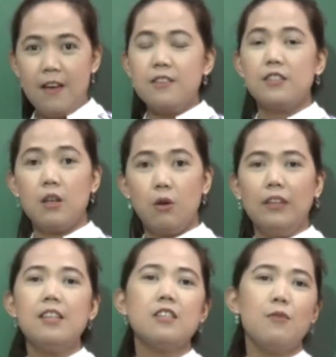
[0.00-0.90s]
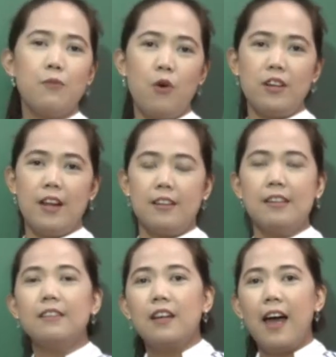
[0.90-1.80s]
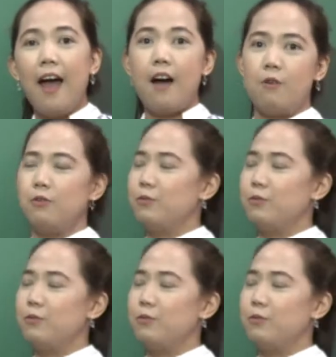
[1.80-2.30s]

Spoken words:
So let's avoid that. How?